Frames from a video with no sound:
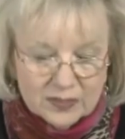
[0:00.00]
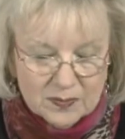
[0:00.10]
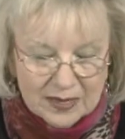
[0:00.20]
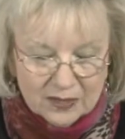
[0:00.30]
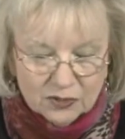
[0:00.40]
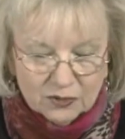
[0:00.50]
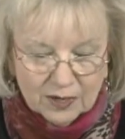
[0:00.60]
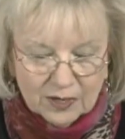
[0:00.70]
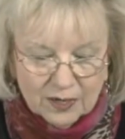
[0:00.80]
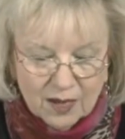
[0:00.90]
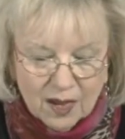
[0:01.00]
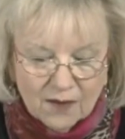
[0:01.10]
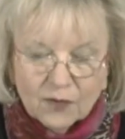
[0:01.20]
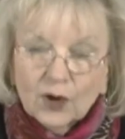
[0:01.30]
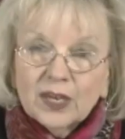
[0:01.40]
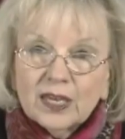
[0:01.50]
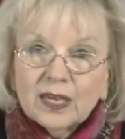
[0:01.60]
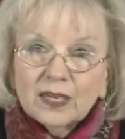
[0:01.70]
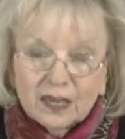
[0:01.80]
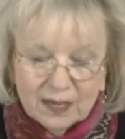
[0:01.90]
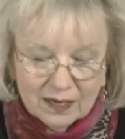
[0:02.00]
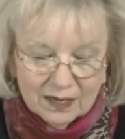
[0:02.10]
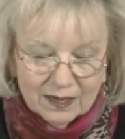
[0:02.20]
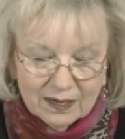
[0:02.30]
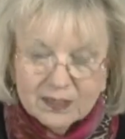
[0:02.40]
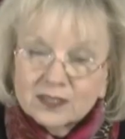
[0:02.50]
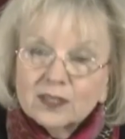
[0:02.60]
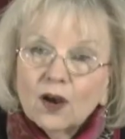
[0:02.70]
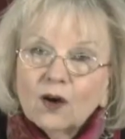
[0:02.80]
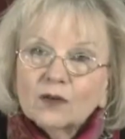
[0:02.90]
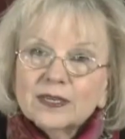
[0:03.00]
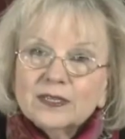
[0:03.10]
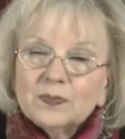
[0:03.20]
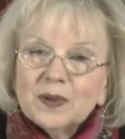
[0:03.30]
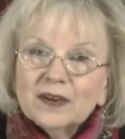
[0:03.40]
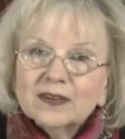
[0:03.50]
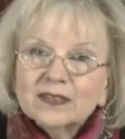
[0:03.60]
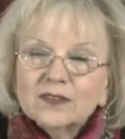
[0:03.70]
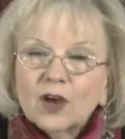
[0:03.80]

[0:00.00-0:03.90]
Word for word: ministry, for he is the Holy Spirit.